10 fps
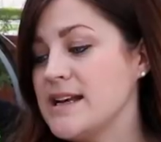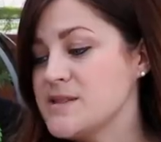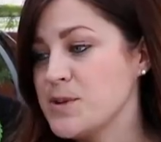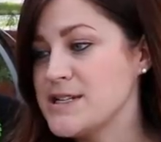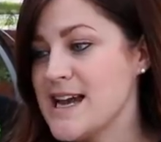
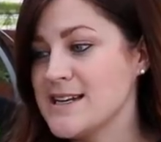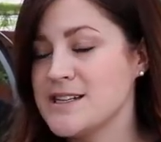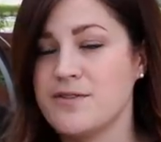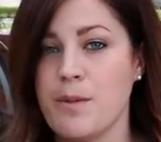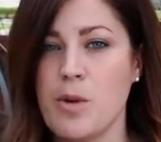is
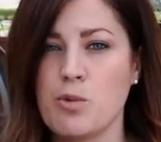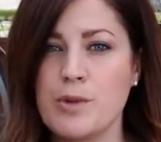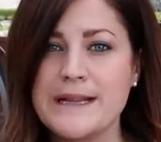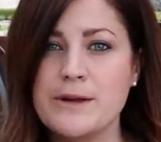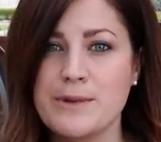protected from the
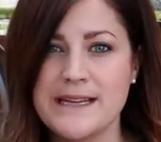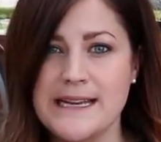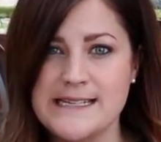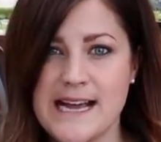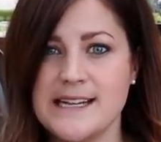really,
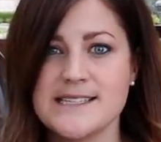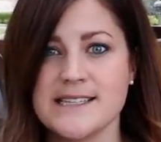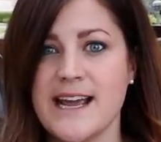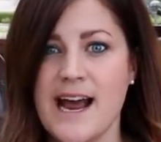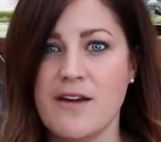really intense
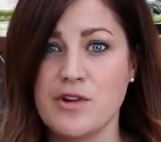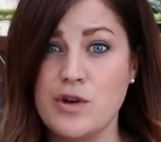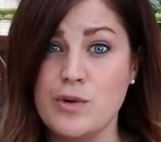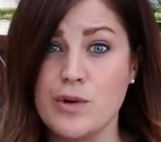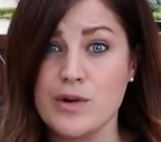late
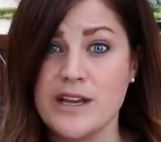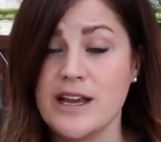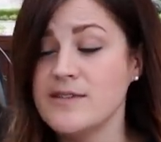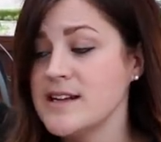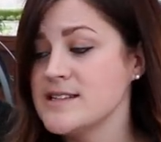afternoon, early
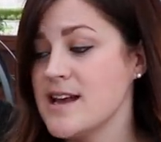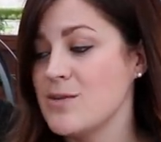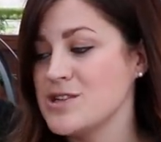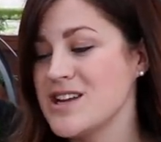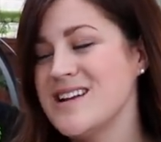evening
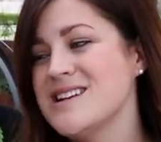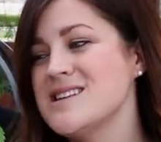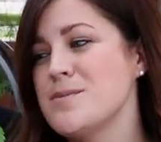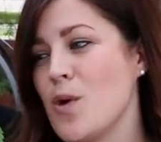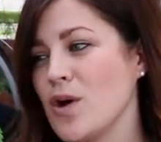sun, which I think is
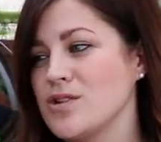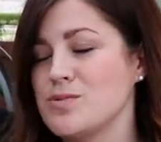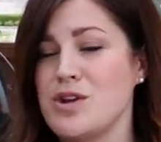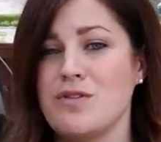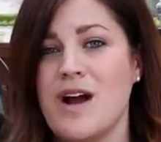important
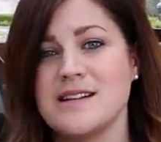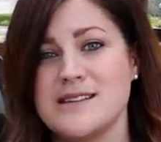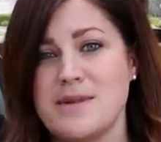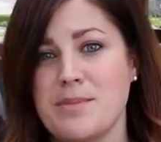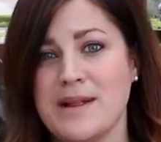when you've got
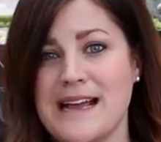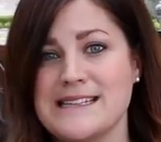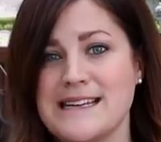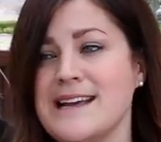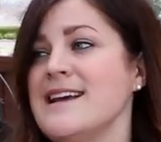something
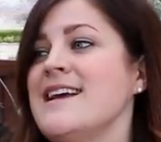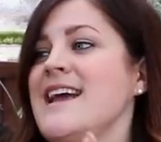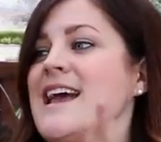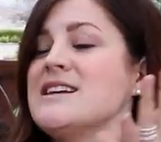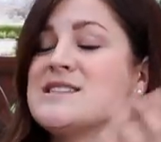planted
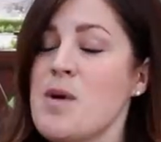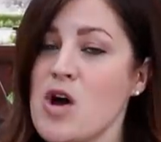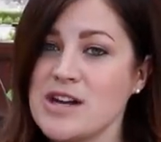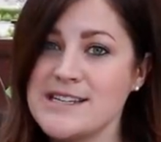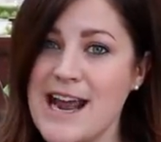in a
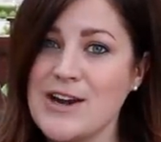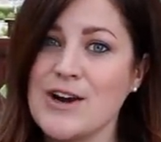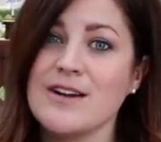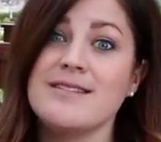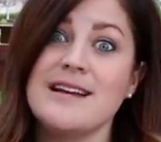small
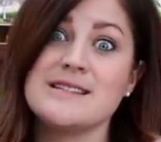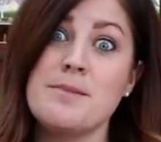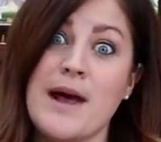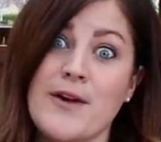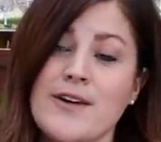container that's
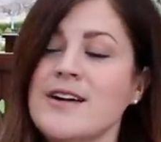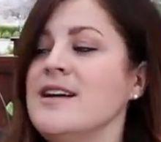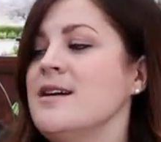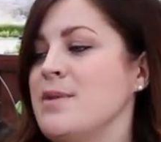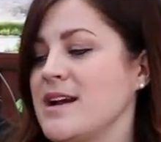metal,
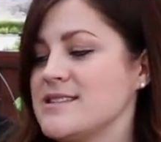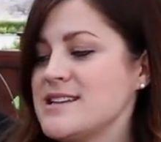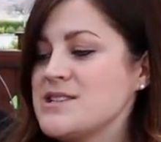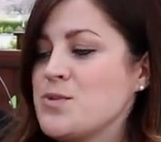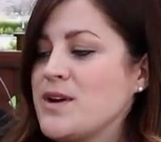because
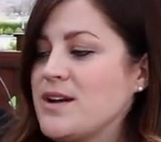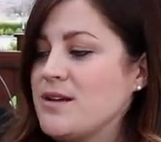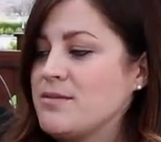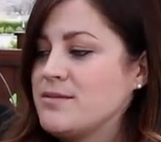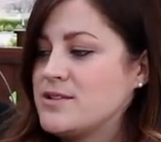this
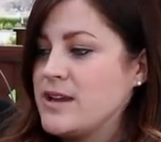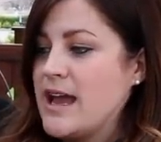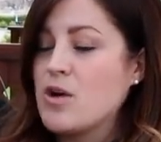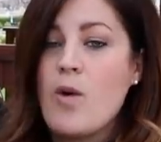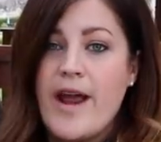will
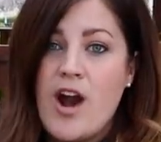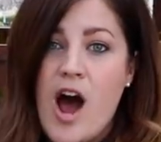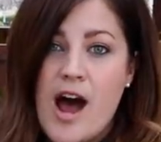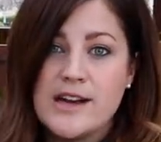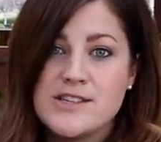get quite
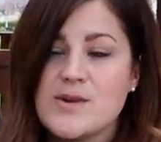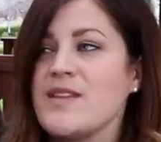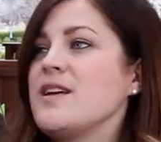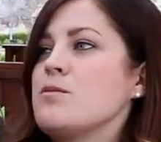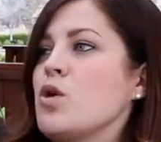hot. So I
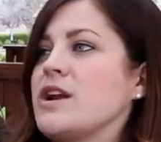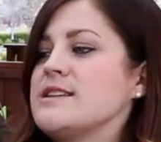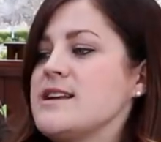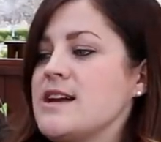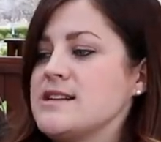think morning
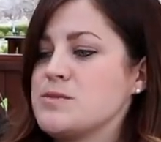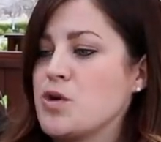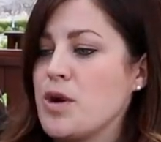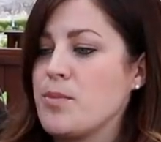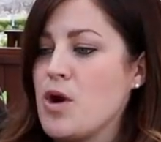sun is
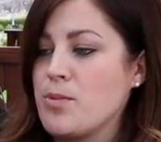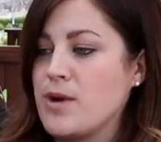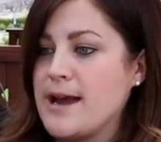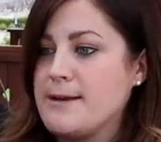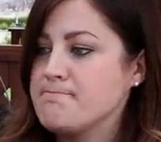more appropriate.